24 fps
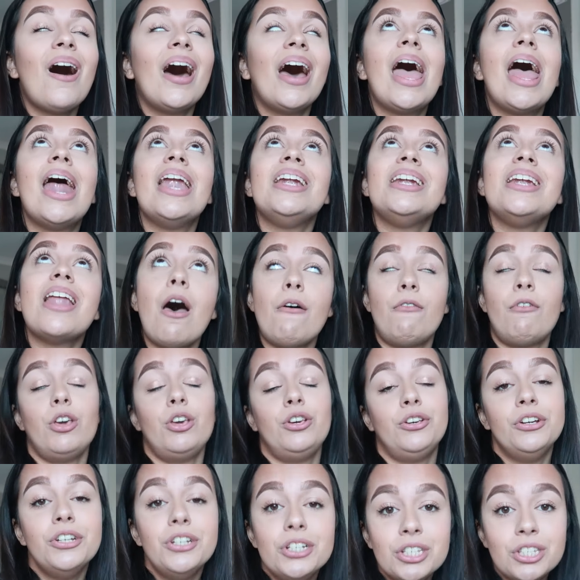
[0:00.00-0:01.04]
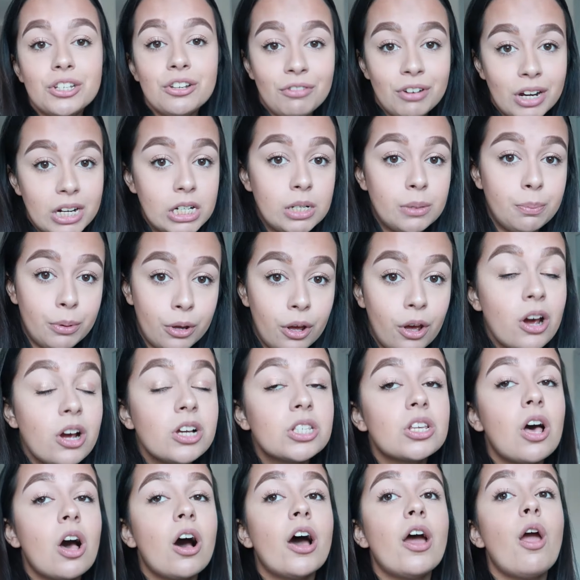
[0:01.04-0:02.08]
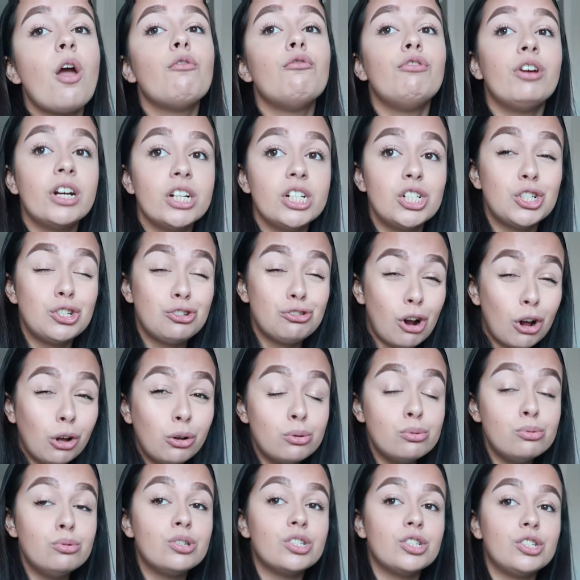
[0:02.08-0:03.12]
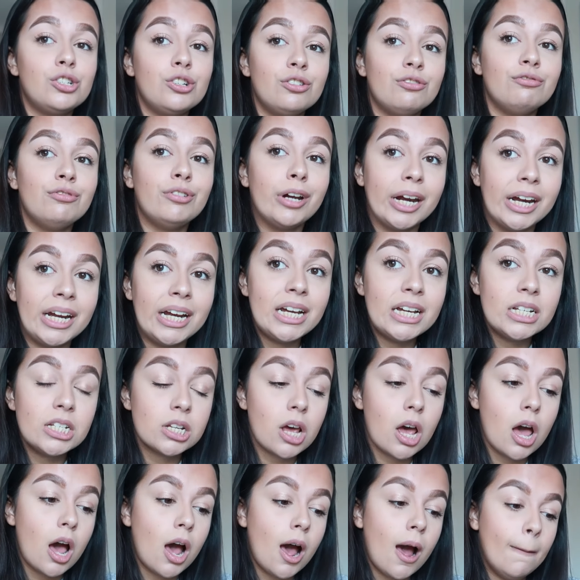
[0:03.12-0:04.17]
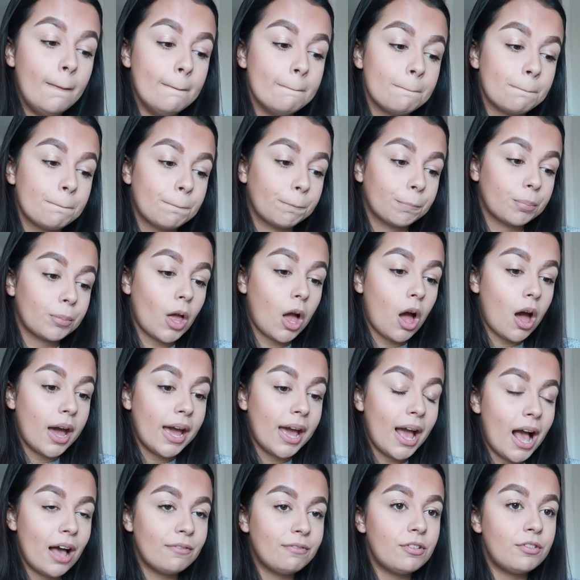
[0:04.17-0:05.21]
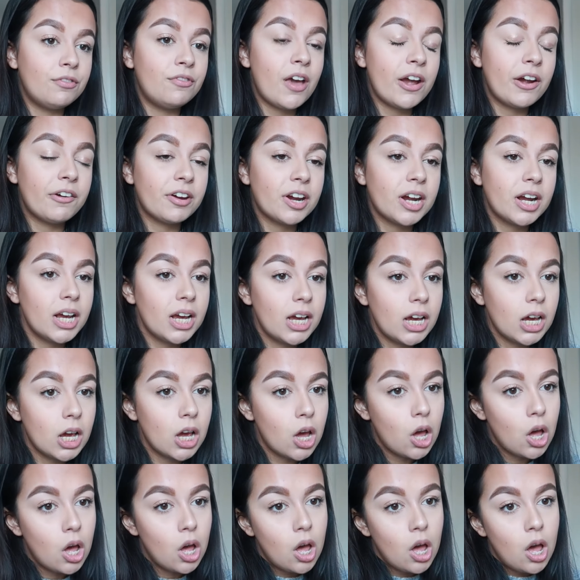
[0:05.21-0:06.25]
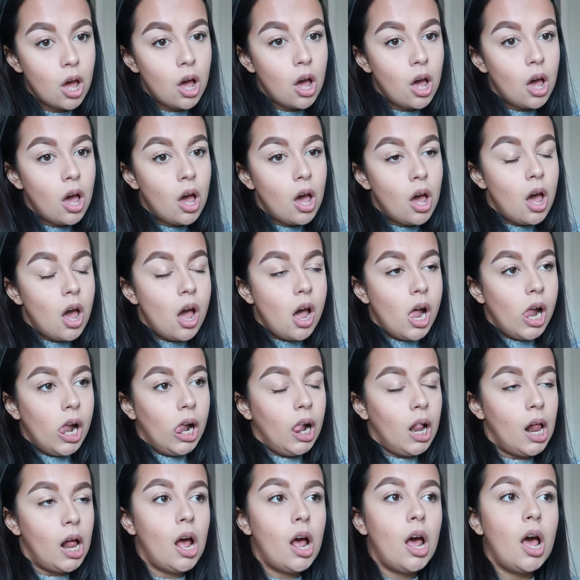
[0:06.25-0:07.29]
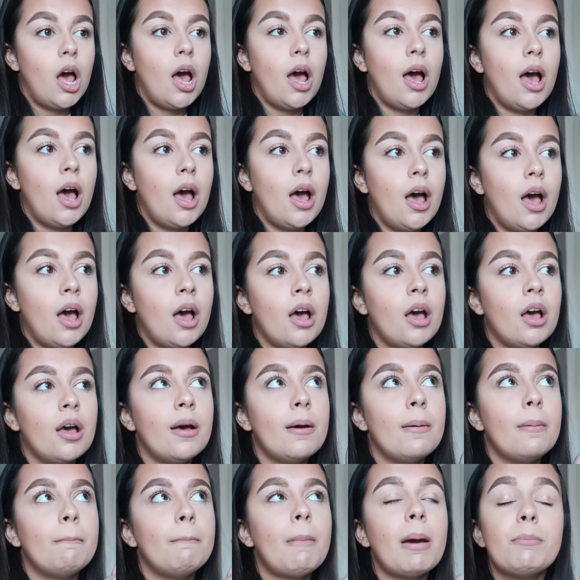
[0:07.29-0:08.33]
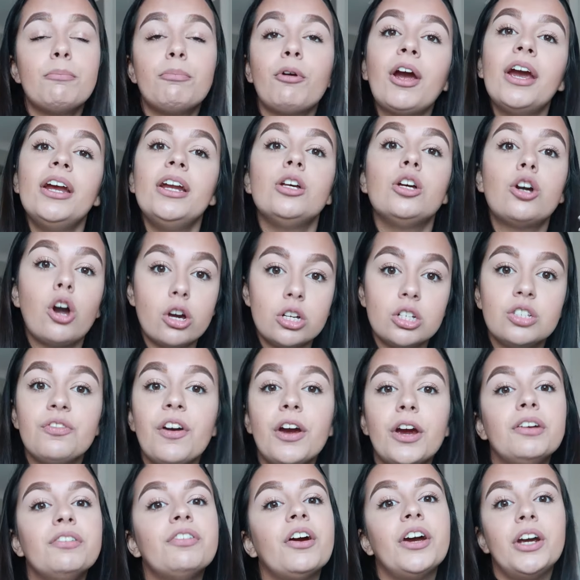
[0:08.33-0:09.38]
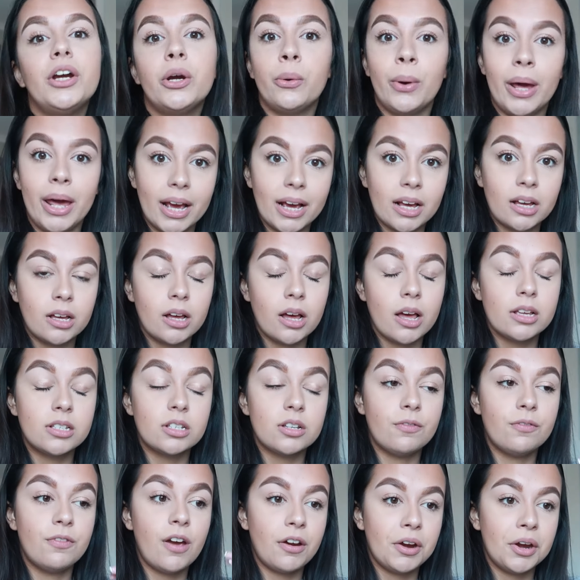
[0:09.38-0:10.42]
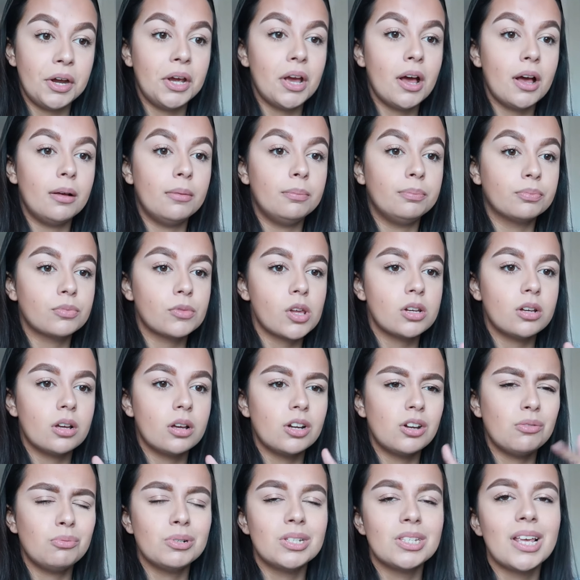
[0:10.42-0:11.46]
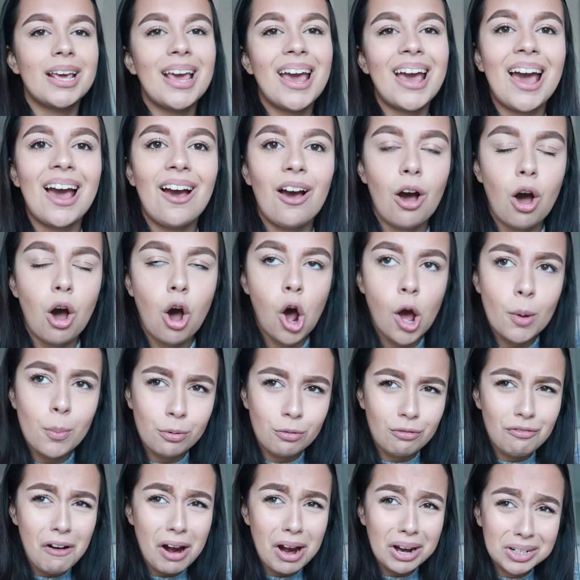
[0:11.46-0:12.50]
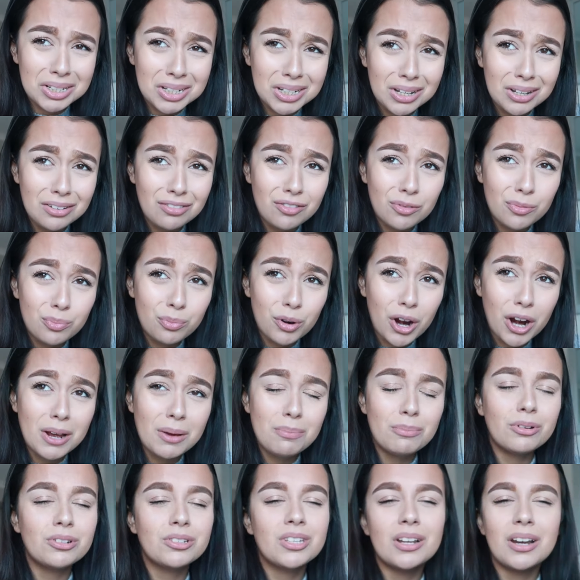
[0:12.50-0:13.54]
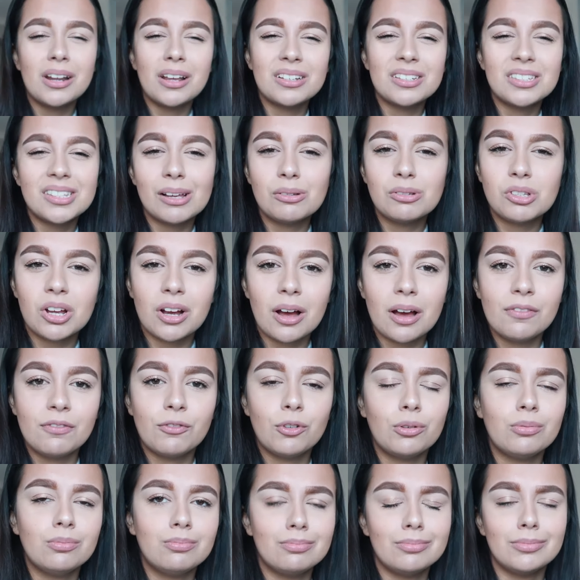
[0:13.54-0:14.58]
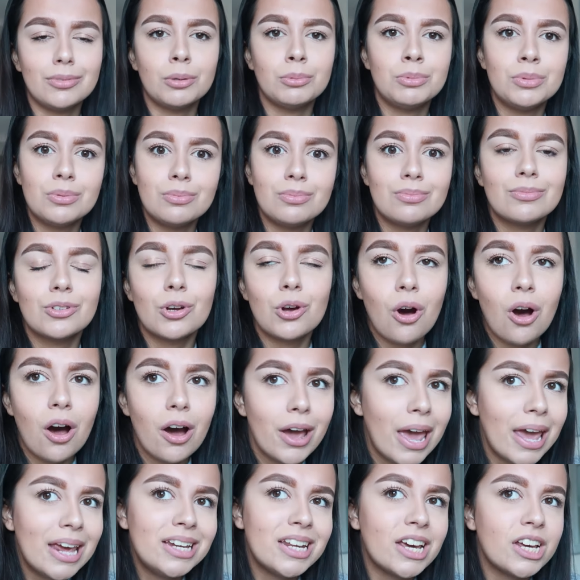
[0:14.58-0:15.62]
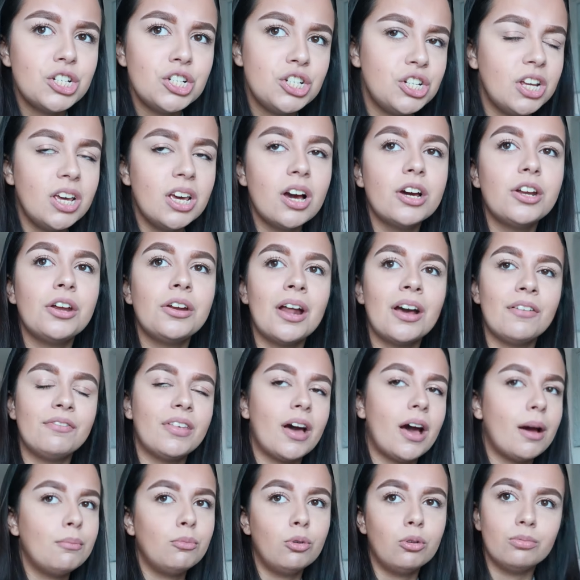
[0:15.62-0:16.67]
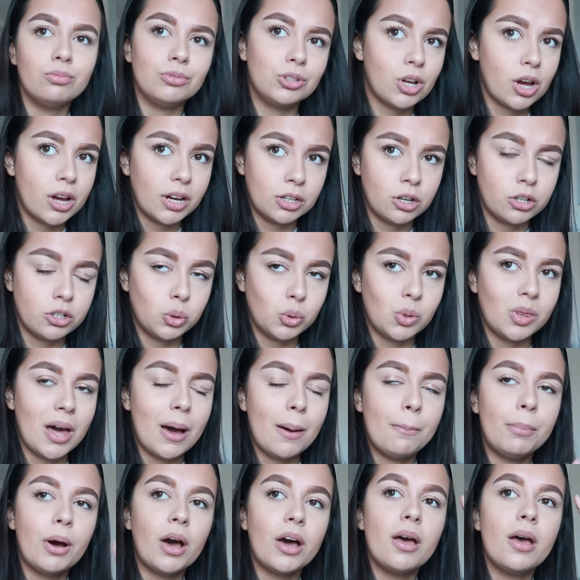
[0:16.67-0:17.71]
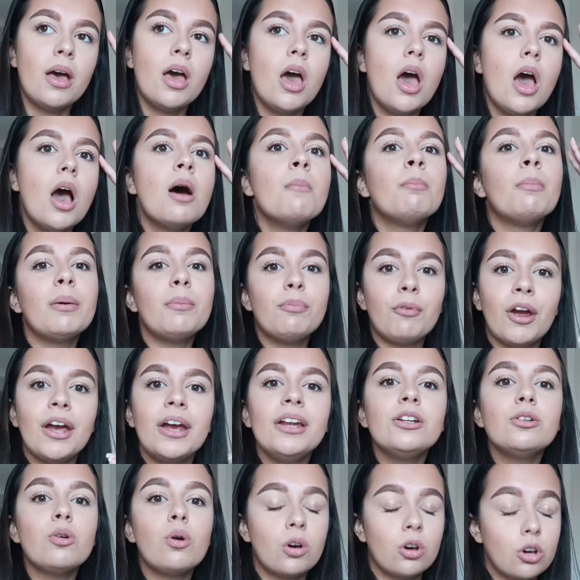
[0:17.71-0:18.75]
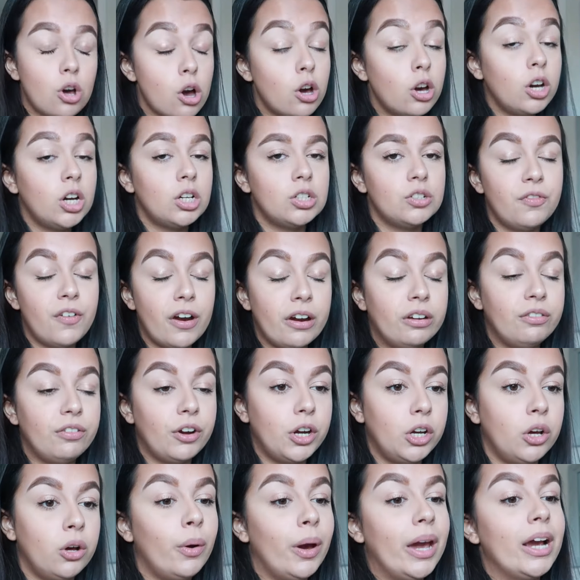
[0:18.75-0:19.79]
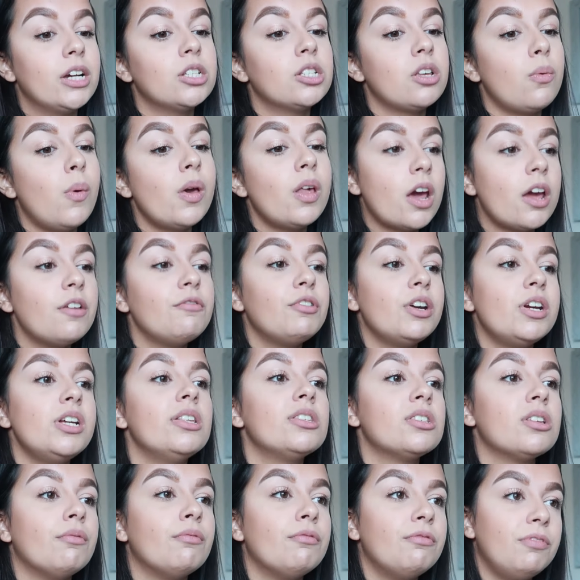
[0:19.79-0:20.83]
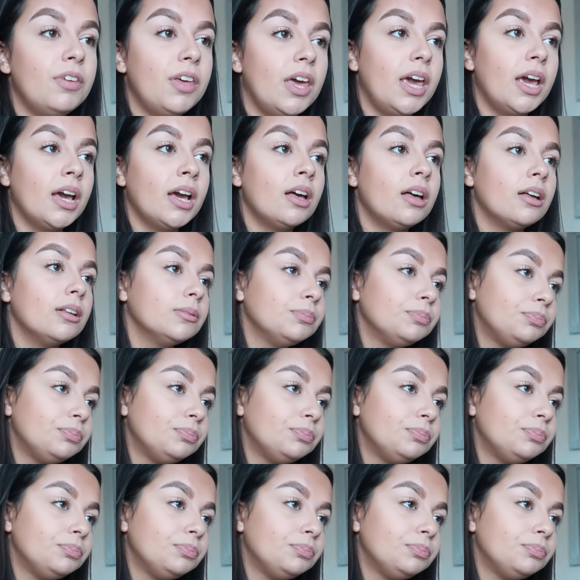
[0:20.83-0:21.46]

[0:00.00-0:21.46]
i never used to read books i really struggled to read um, i have a very uh, my brain goes very very quick it's a very um, i don't want to say hyperactive brain because then that sounds like i've got i'm got ADHD. I don't have that. I'm not diagnosed with that. But my brain goes very, very quick. So then I read something.